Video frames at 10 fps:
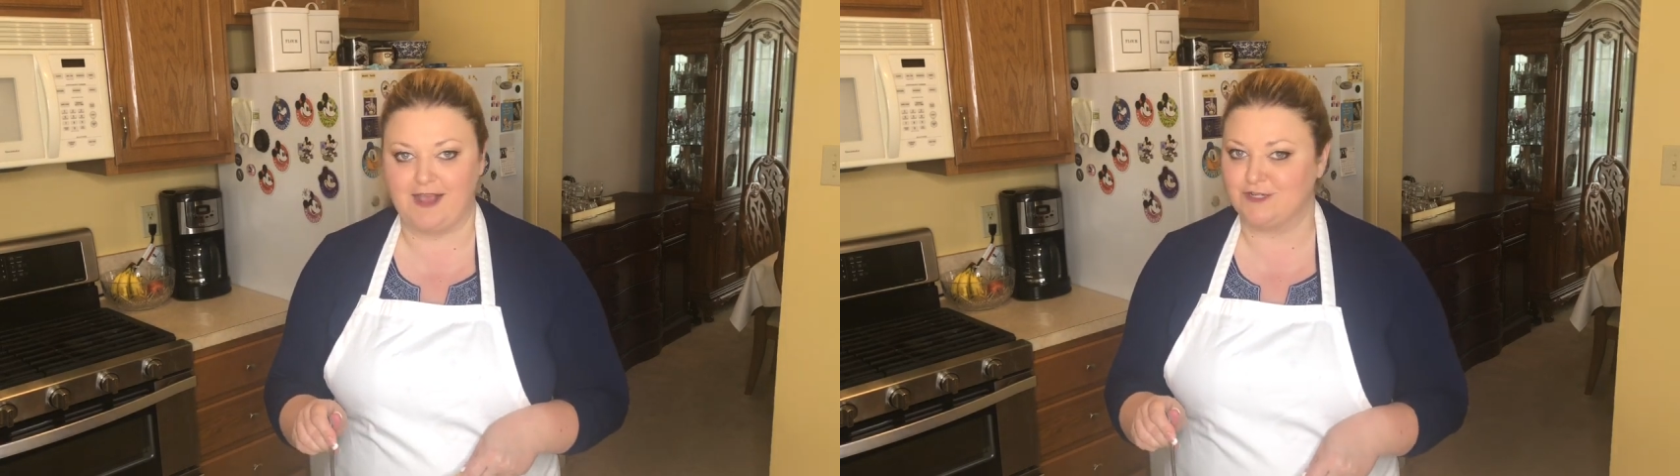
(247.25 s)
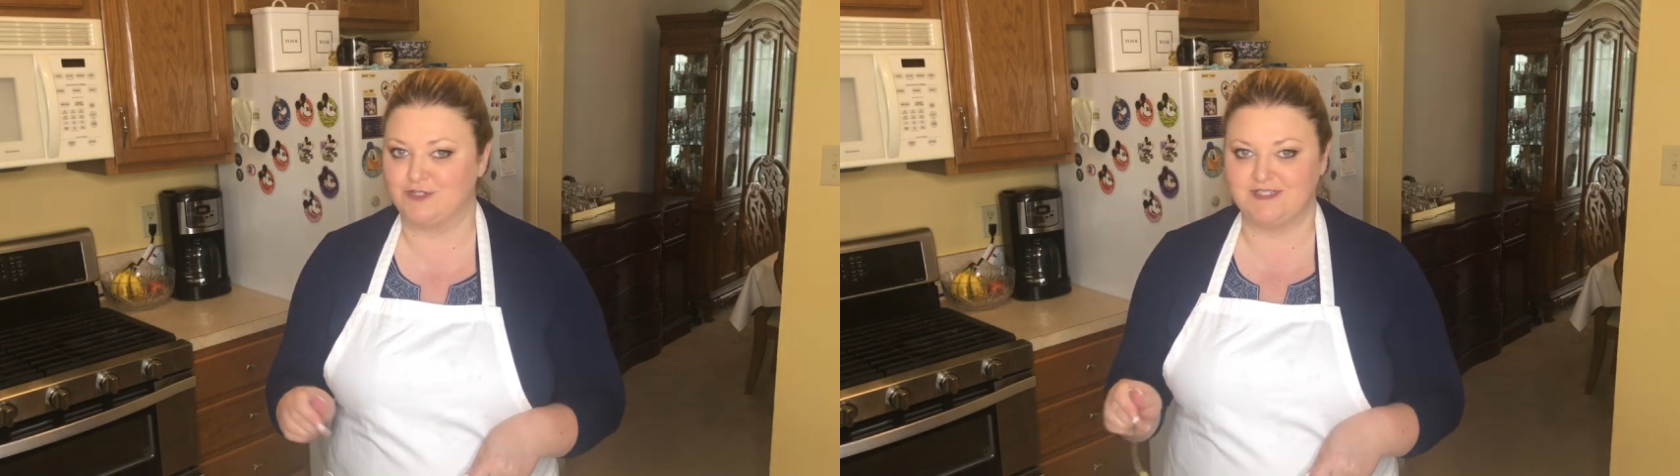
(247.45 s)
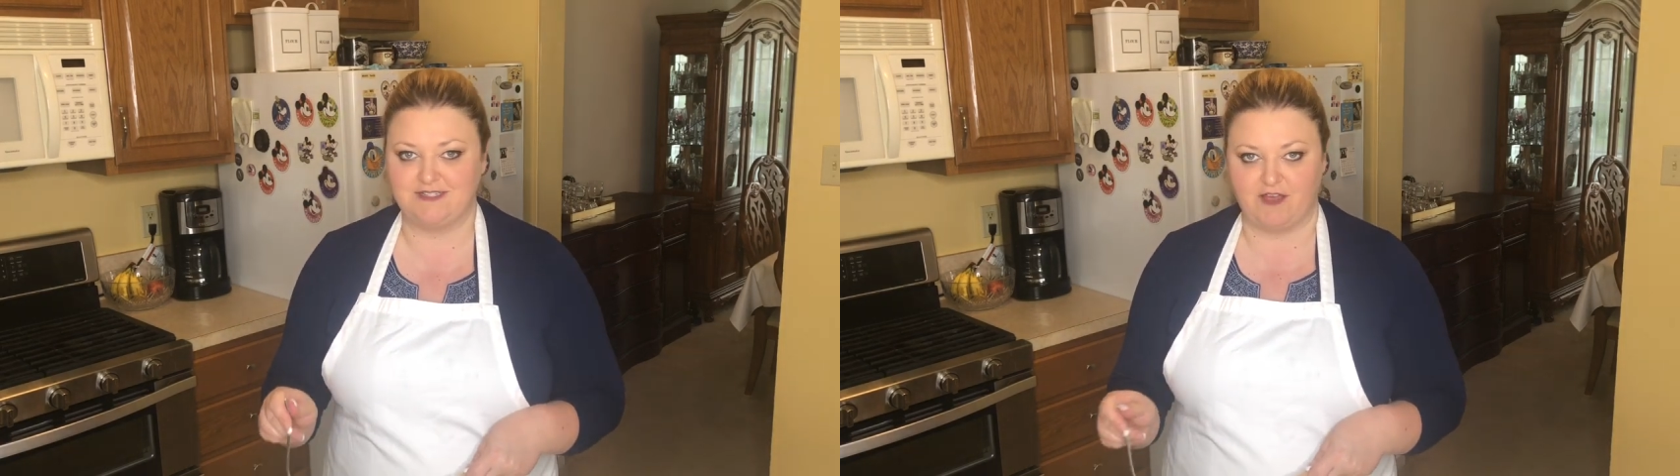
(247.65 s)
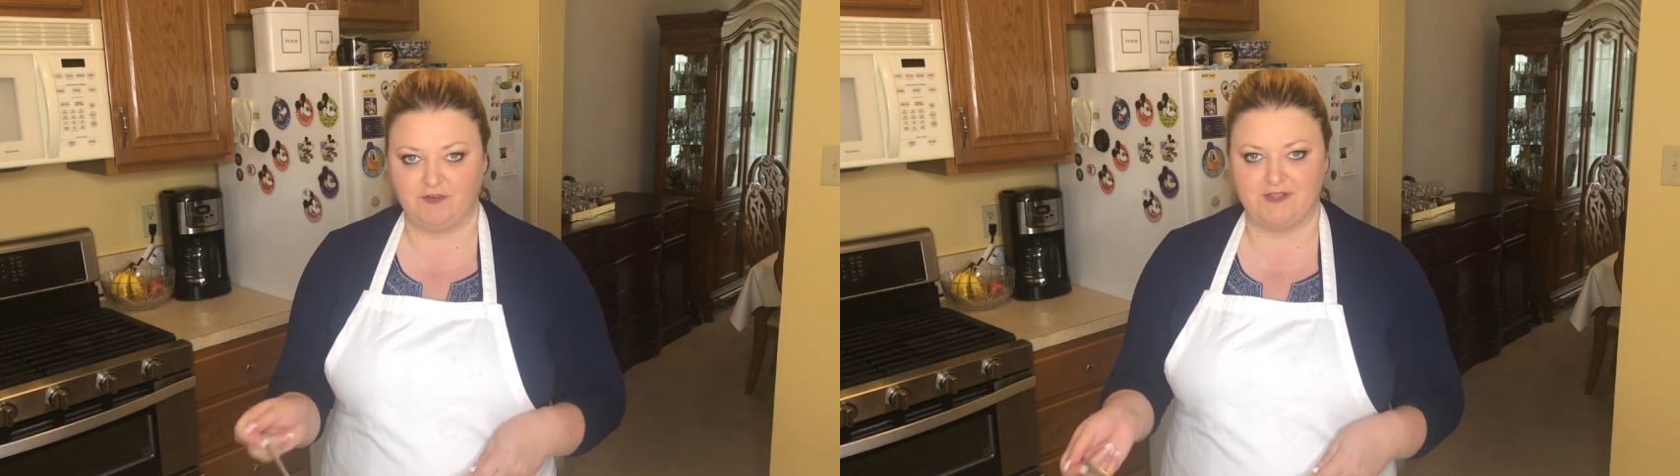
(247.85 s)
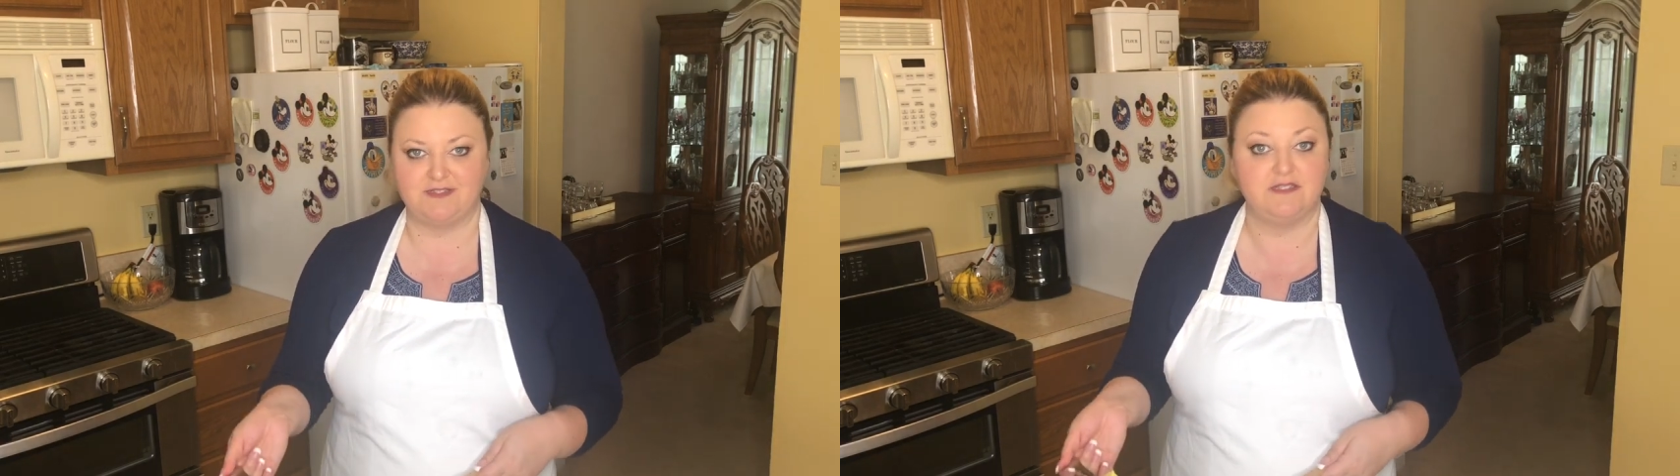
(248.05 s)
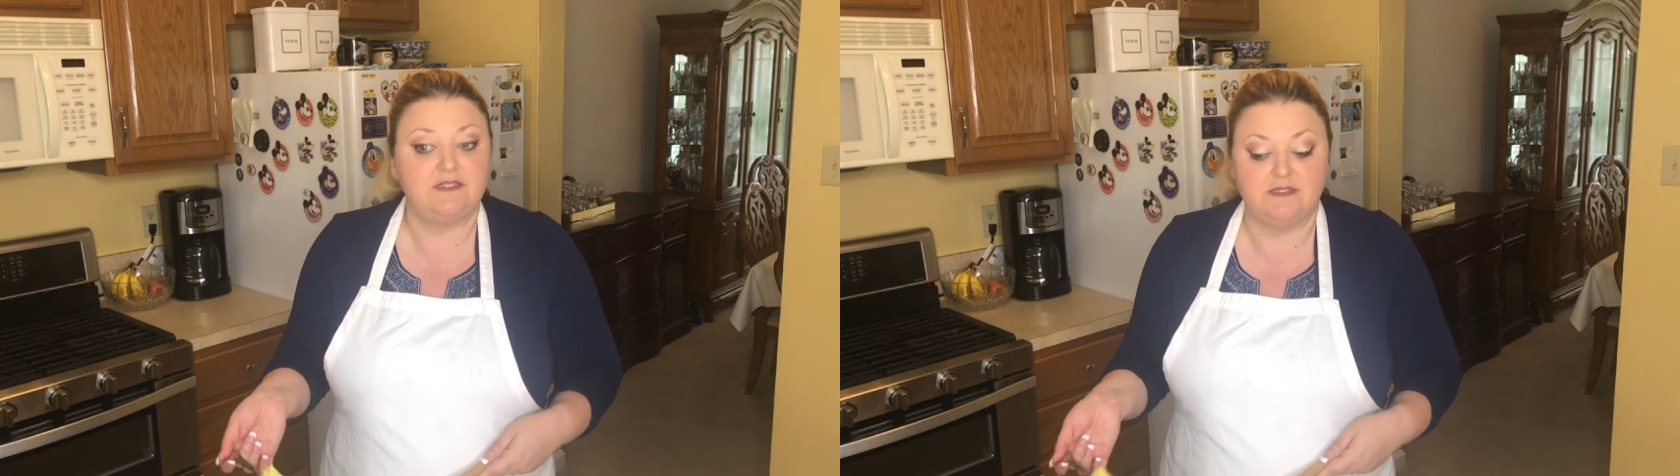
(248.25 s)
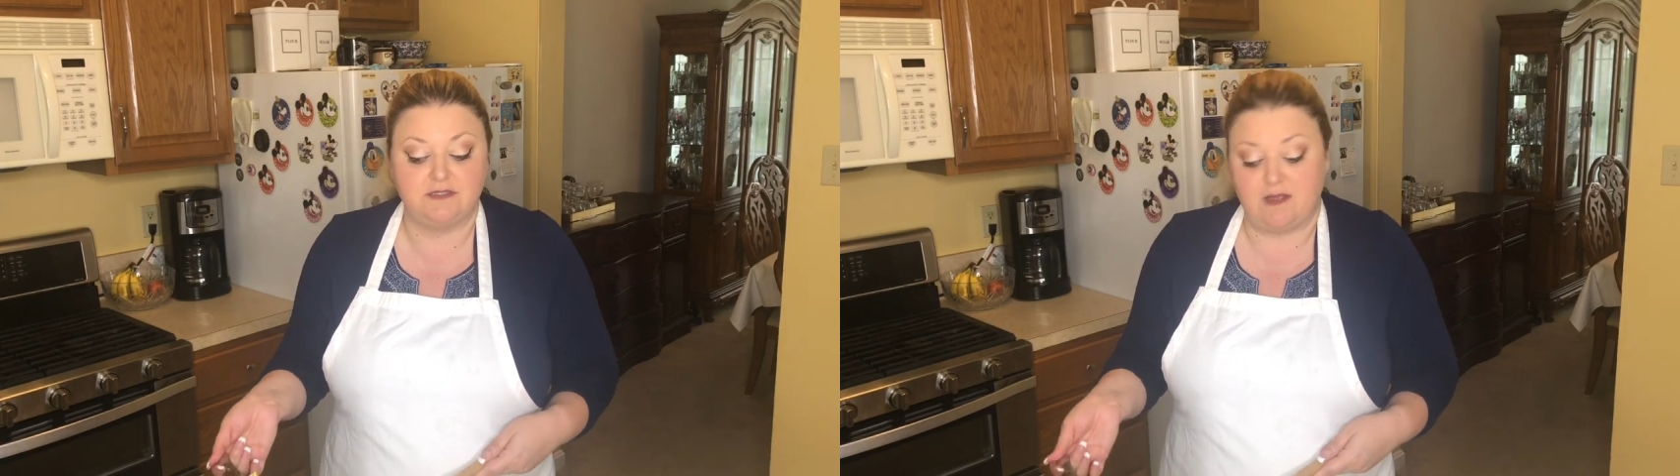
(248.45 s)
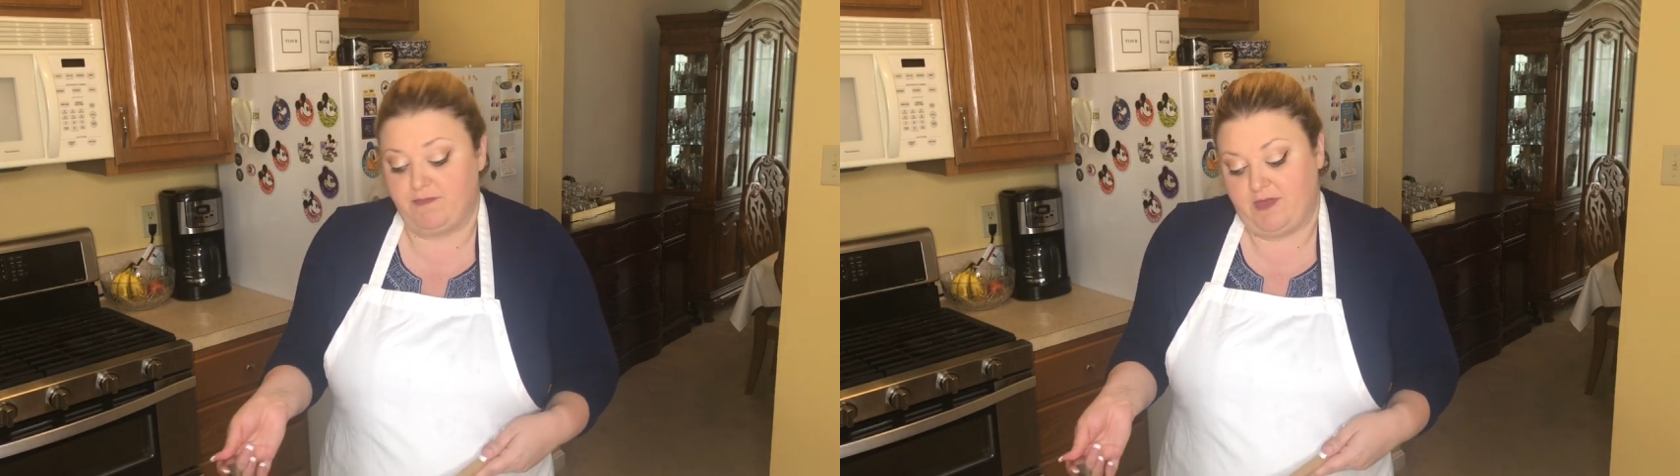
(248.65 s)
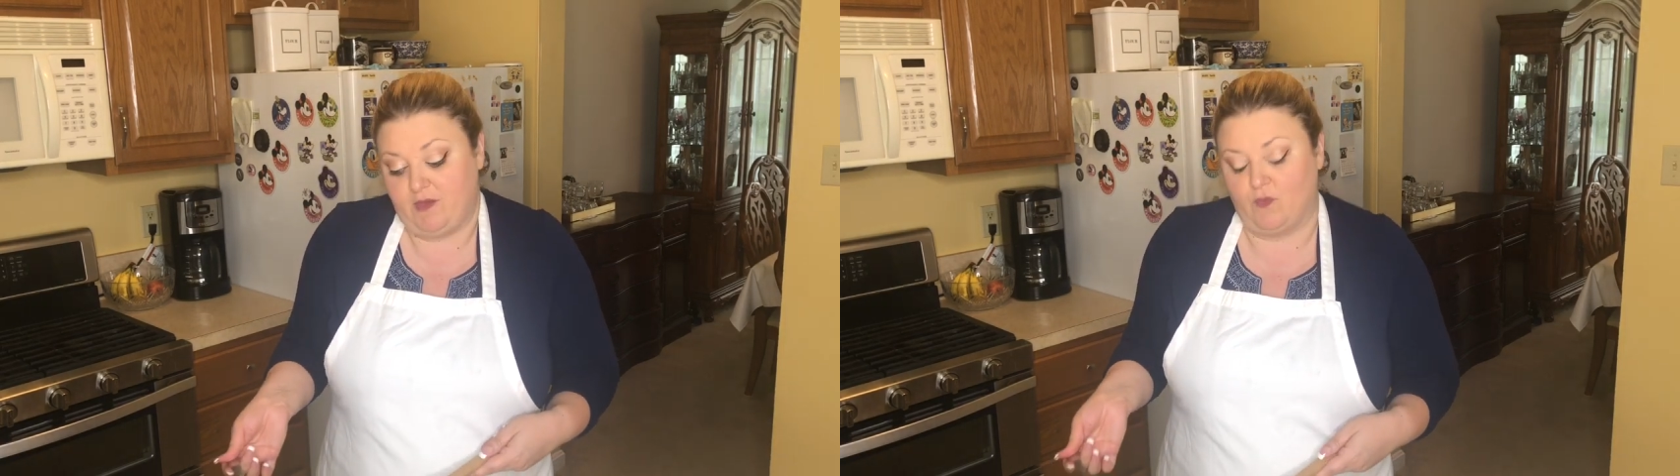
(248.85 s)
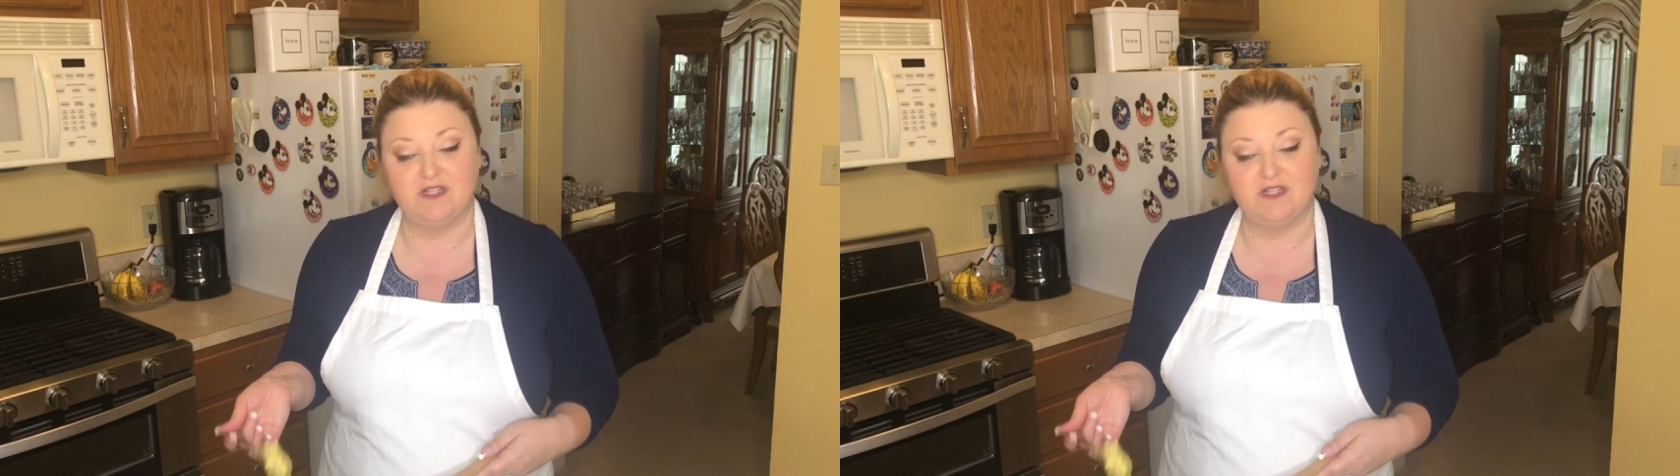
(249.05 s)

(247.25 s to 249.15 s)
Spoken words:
extra stuff to this is something,